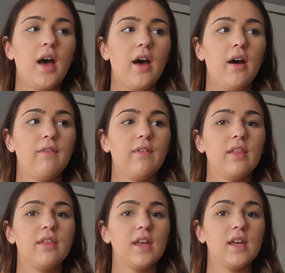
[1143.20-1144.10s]
of
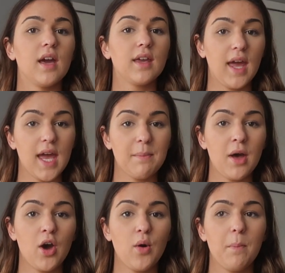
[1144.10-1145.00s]
the
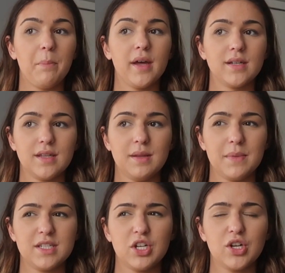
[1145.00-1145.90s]
camo, but the
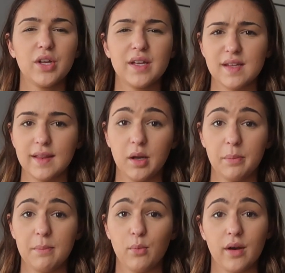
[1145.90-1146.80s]
material is a little
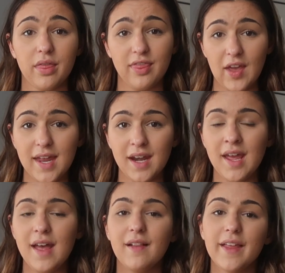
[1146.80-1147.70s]
bit more thin
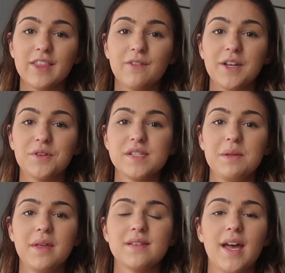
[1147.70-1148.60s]
like the Vital
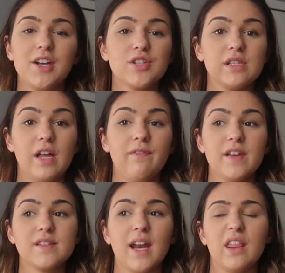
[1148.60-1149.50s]
Seamless. I just love
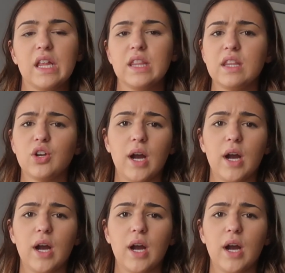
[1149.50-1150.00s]
this, and I think that the